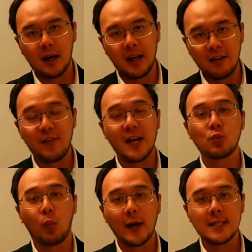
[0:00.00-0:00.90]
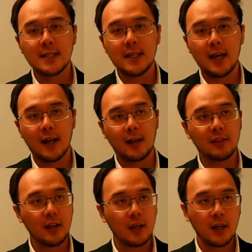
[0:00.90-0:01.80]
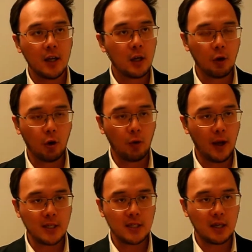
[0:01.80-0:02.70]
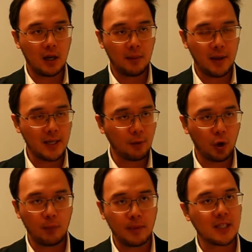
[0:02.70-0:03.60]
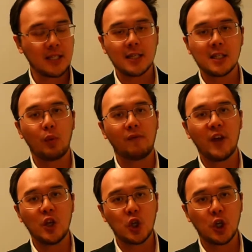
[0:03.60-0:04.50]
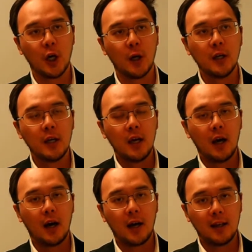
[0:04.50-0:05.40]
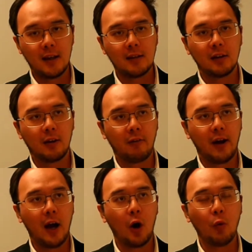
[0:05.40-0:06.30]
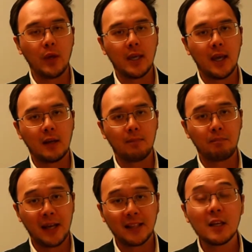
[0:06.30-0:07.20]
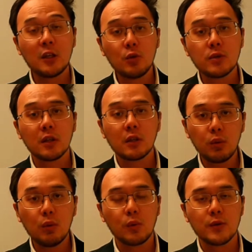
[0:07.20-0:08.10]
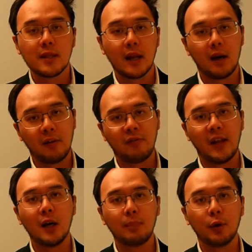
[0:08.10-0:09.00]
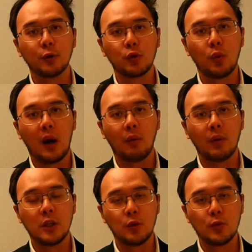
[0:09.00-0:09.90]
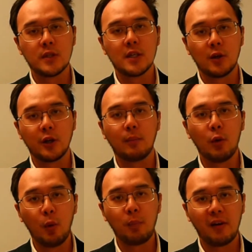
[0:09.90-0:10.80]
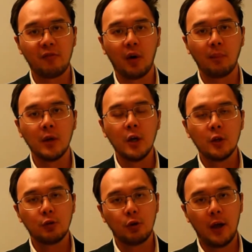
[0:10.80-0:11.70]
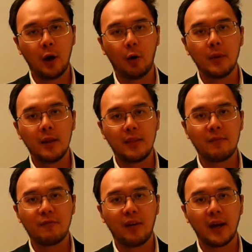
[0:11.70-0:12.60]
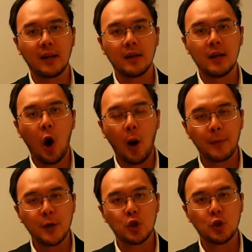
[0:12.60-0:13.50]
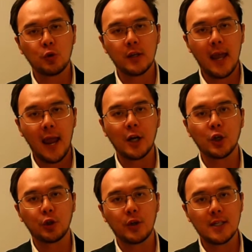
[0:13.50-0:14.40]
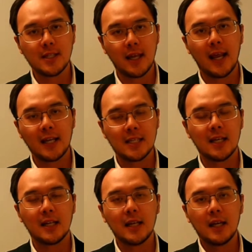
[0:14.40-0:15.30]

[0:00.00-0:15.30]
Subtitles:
invest wisely. And I think, as I'm going to be discussing with Incher later, right, how we can better use the tools that are available to our users on the Moomoo platform to help them find opportune entries and exit